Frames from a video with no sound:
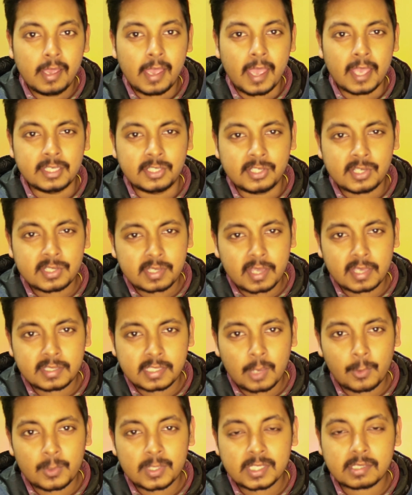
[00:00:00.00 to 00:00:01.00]
And just
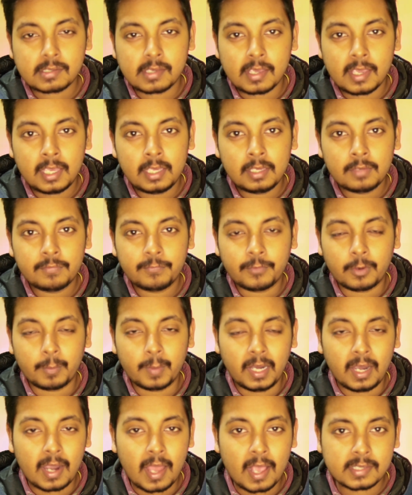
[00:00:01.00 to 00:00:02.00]
as I was saying for
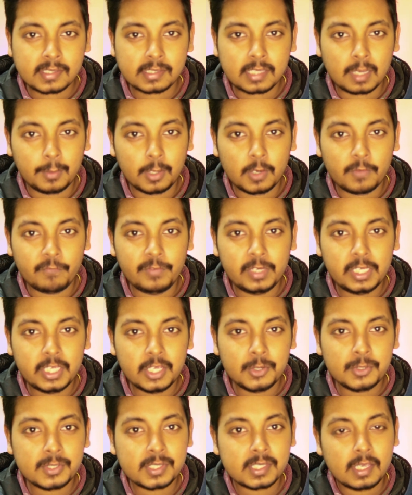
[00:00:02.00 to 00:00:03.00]
my last couple of
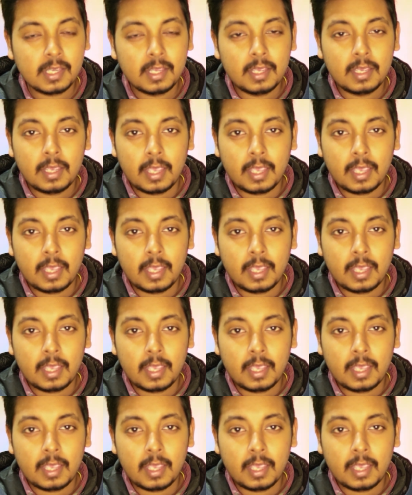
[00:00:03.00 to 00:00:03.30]
videos,